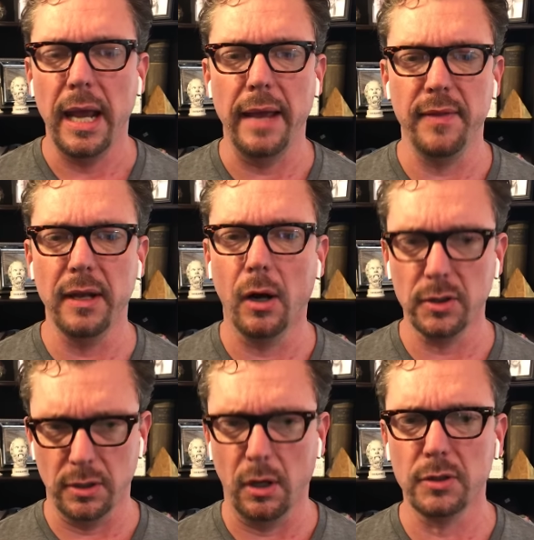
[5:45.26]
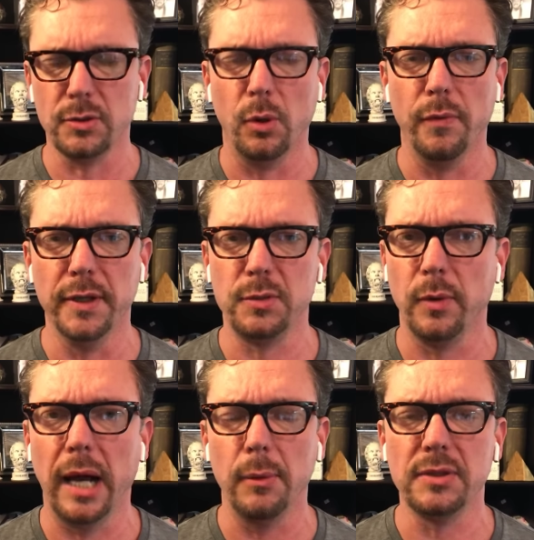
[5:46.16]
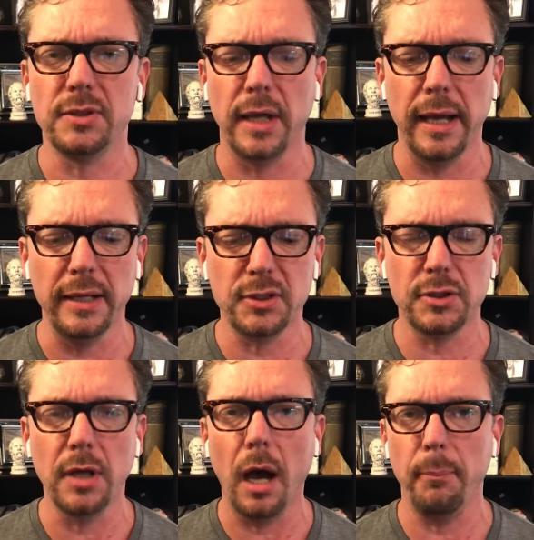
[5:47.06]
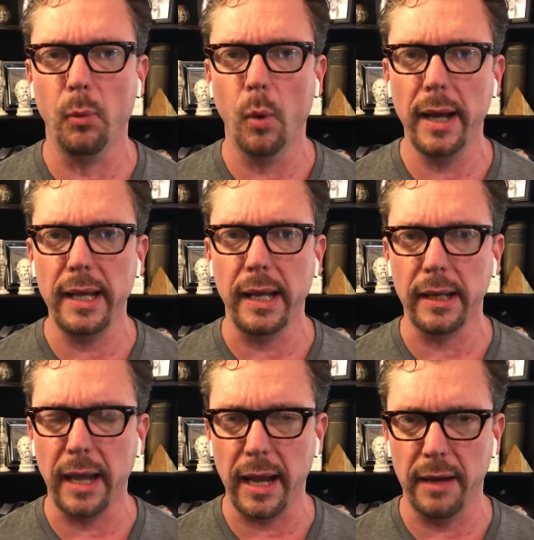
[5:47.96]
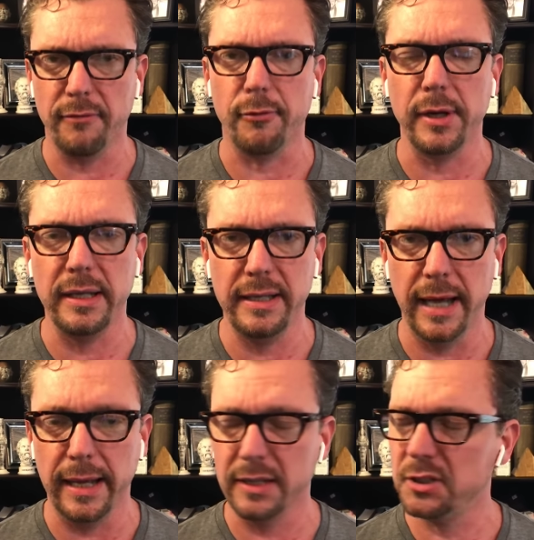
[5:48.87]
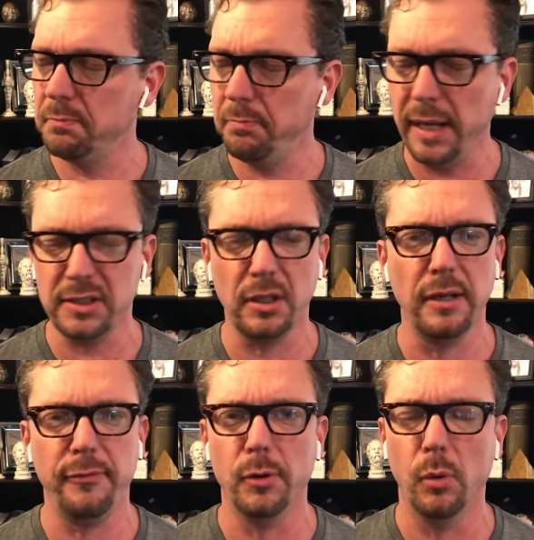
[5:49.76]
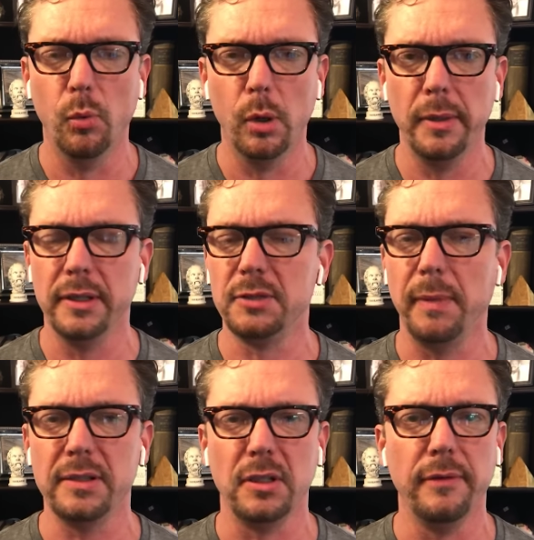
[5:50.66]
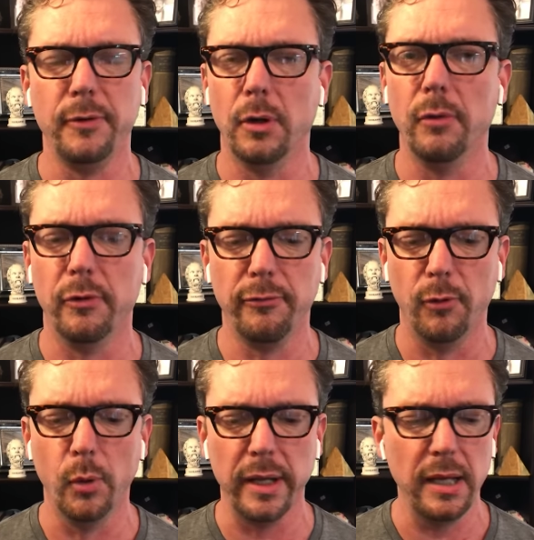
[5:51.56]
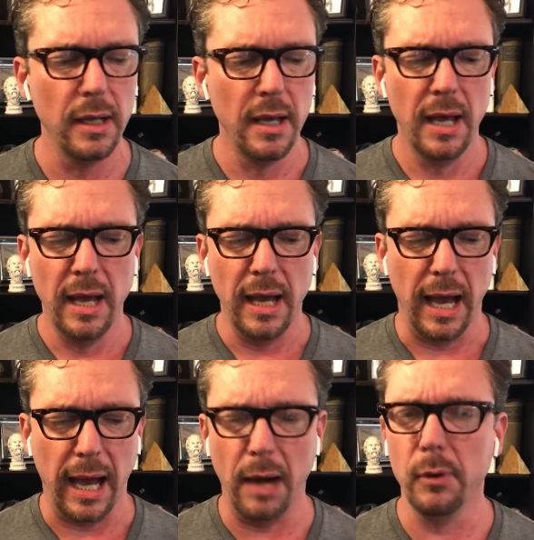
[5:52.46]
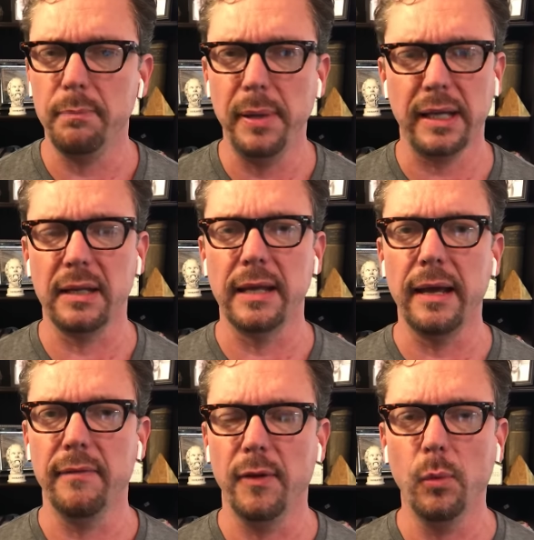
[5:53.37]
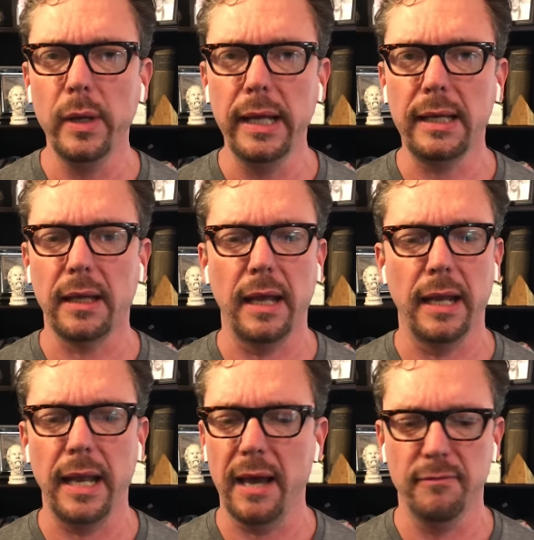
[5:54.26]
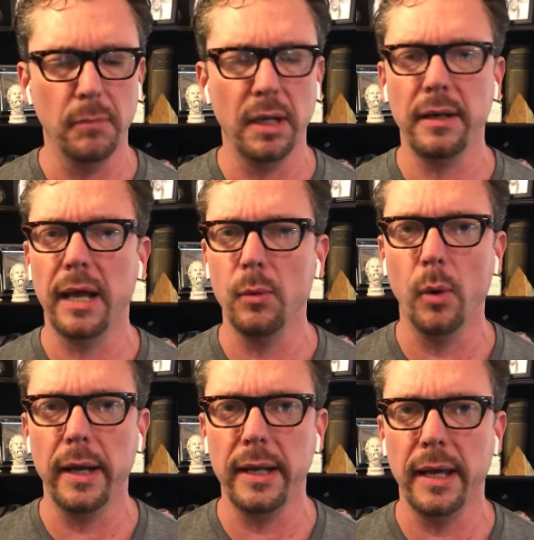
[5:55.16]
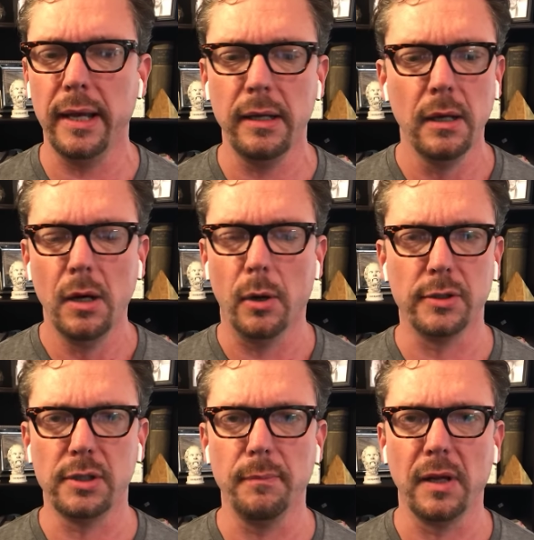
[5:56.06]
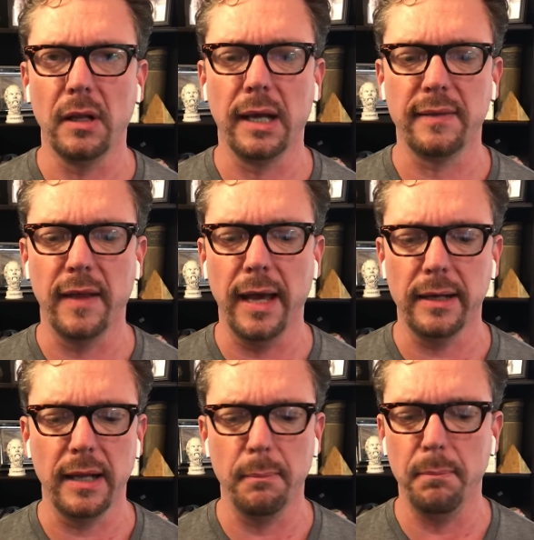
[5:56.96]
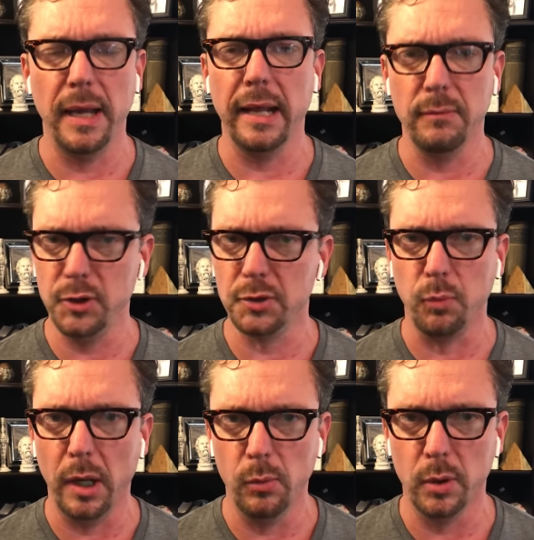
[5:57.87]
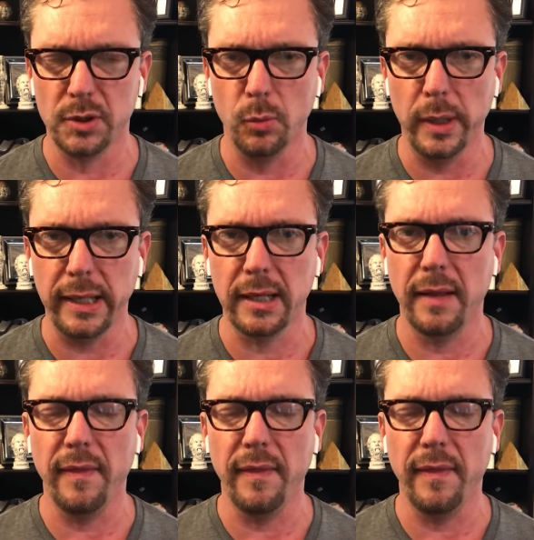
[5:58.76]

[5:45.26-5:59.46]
And then also, also on this one, I would say stop weighing every day, especially if you're a woman, especially if you're over forty. I would pick a day of the week and have Monday weigh day or something like that, and just weigh once a week.